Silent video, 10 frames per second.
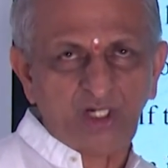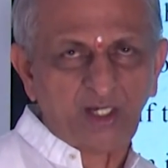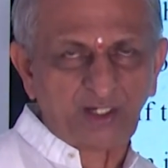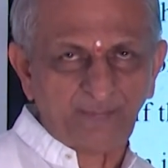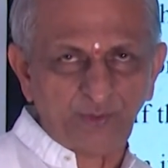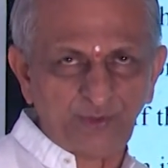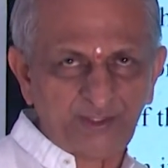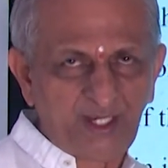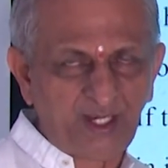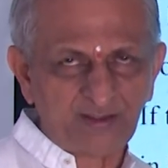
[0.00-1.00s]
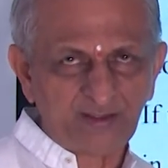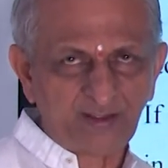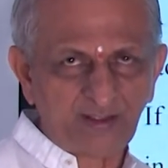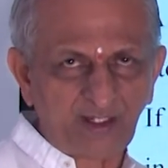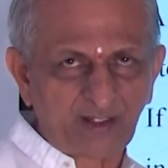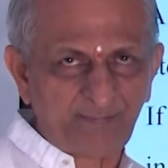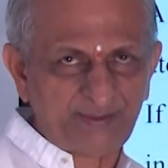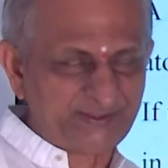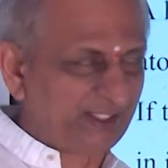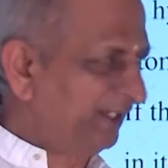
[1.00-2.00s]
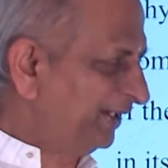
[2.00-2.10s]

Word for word: or ammonia, or methane,